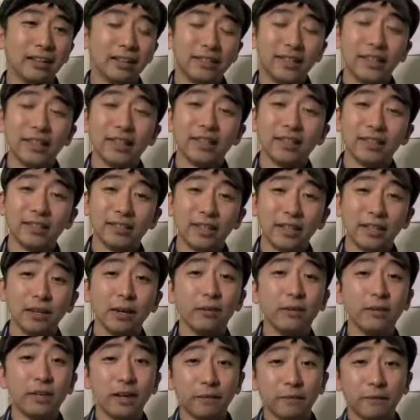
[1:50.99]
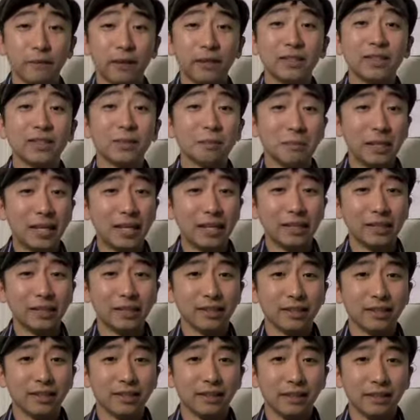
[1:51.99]
Latino difference
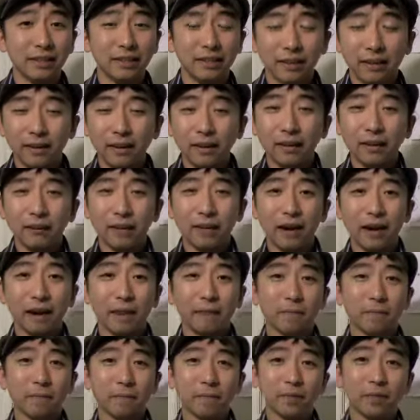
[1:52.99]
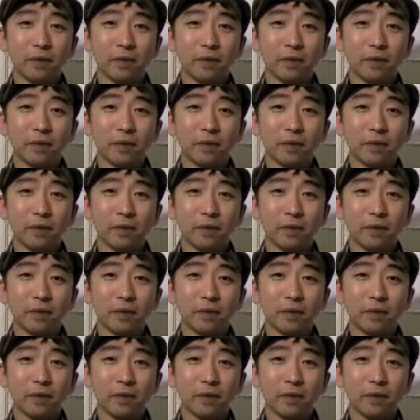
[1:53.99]
means, right?